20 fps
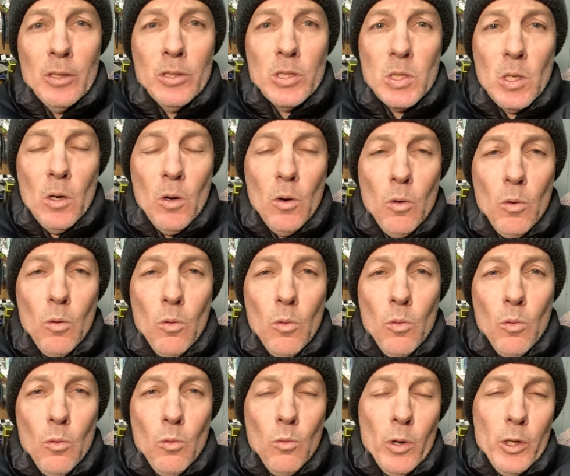
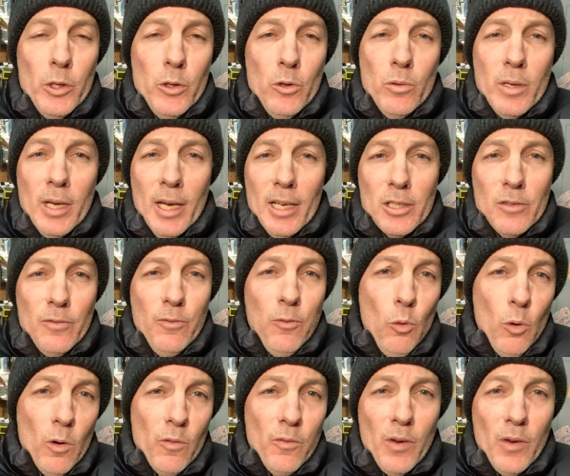So when you catch 4,